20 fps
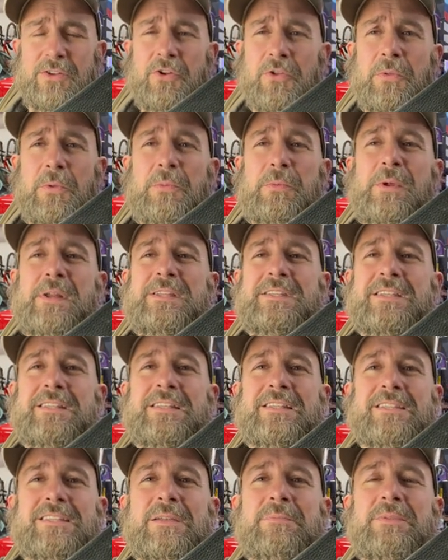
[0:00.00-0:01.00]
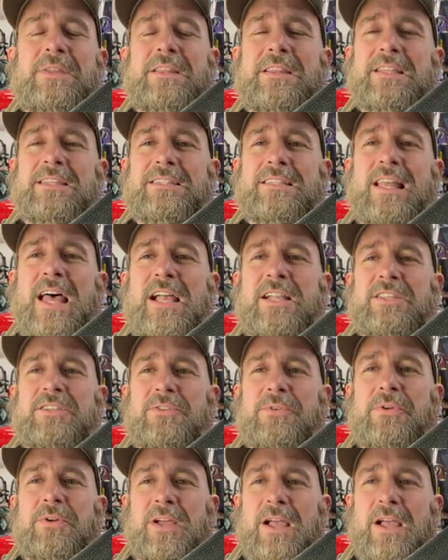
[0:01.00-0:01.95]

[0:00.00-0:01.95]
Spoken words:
Northwest Bunny says it's something that slides through